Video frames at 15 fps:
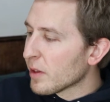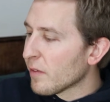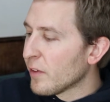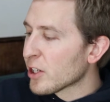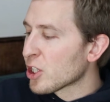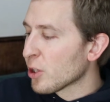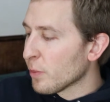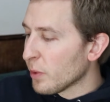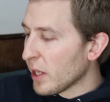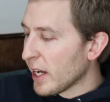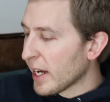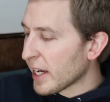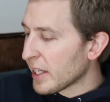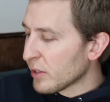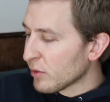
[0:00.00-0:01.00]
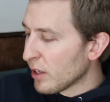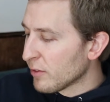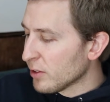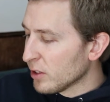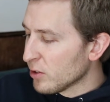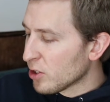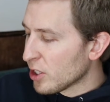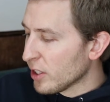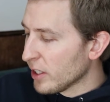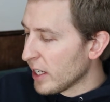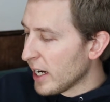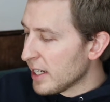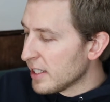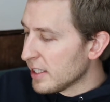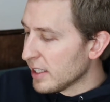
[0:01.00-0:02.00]
Fisher Black and the Revolutionary
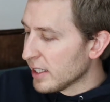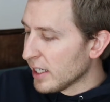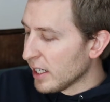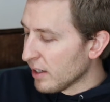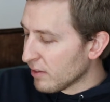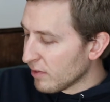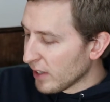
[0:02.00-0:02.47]
Idea of